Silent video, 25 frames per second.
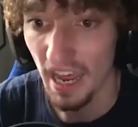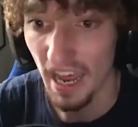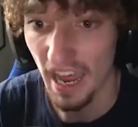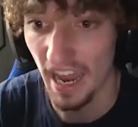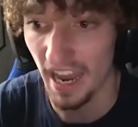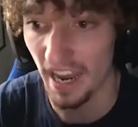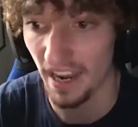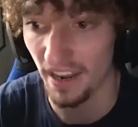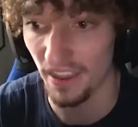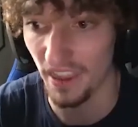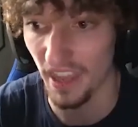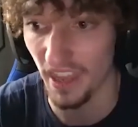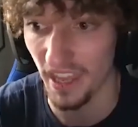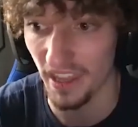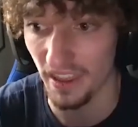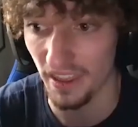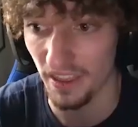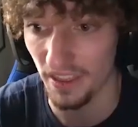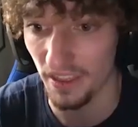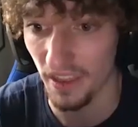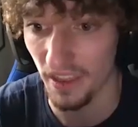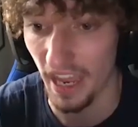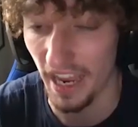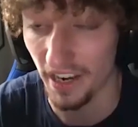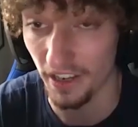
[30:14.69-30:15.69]
and
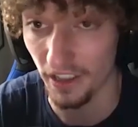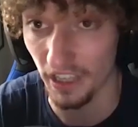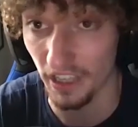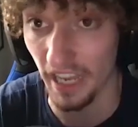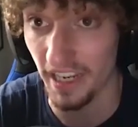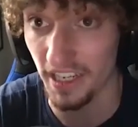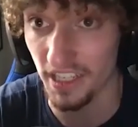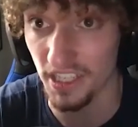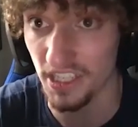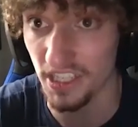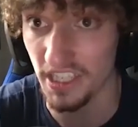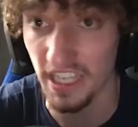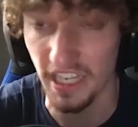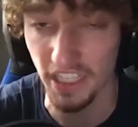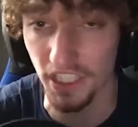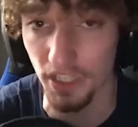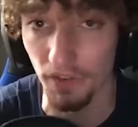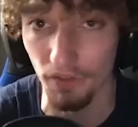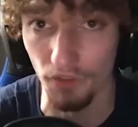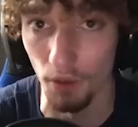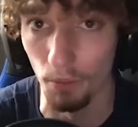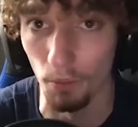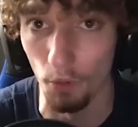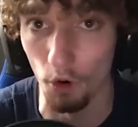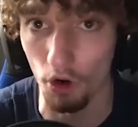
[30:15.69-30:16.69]
like, 6 of
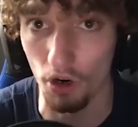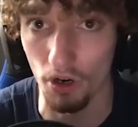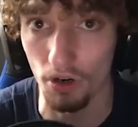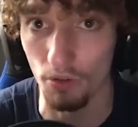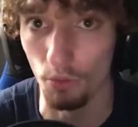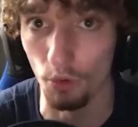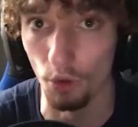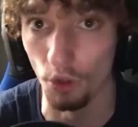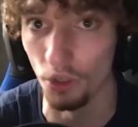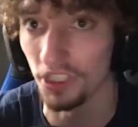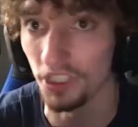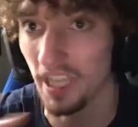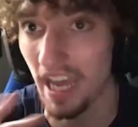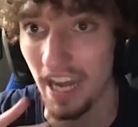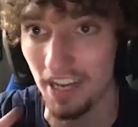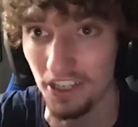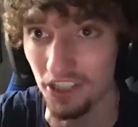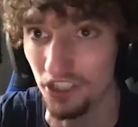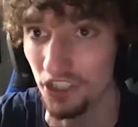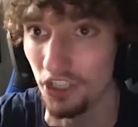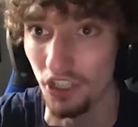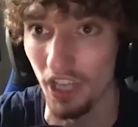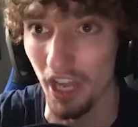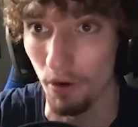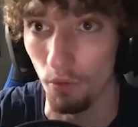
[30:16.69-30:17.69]
them will attach
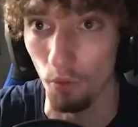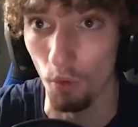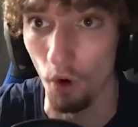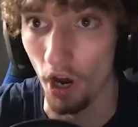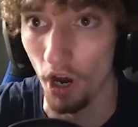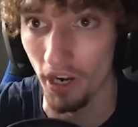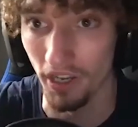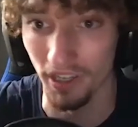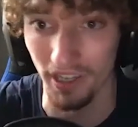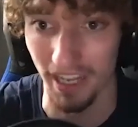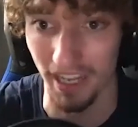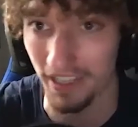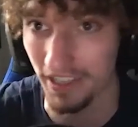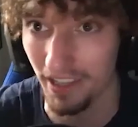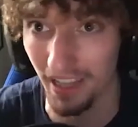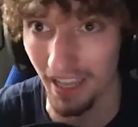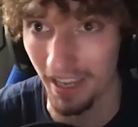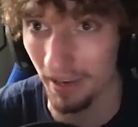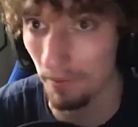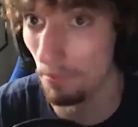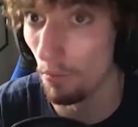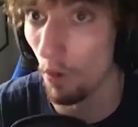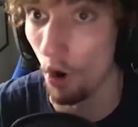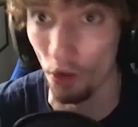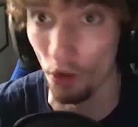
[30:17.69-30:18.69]
to, like, one, like
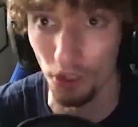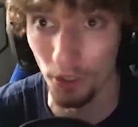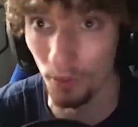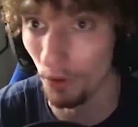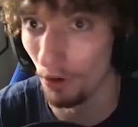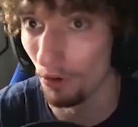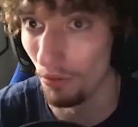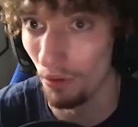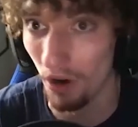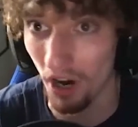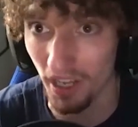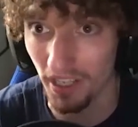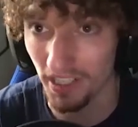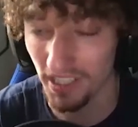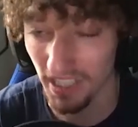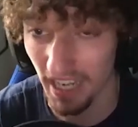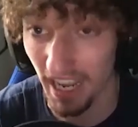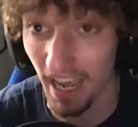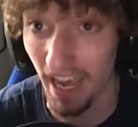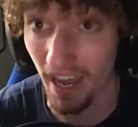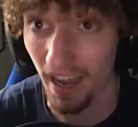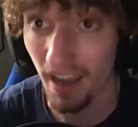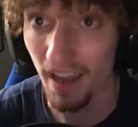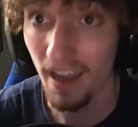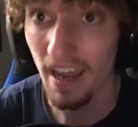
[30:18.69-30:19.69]
multiple ones,
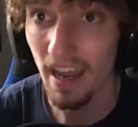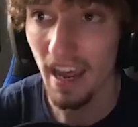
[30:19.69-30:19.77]
yeah.